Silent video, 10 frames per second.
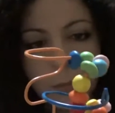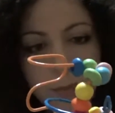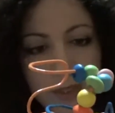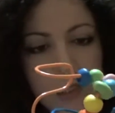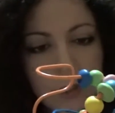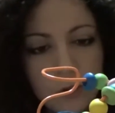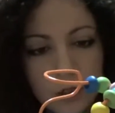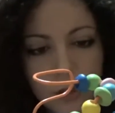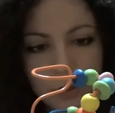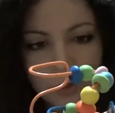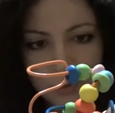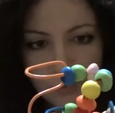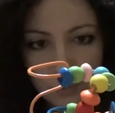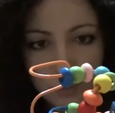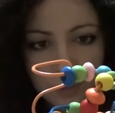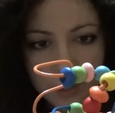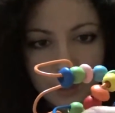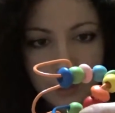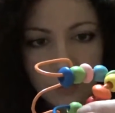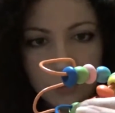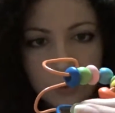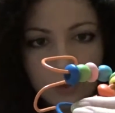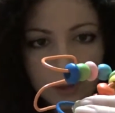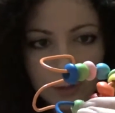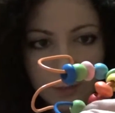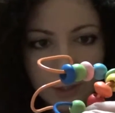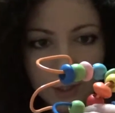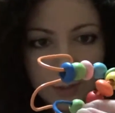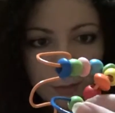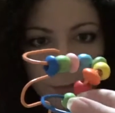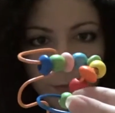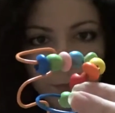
pediatrician roleplay that I will do sometime,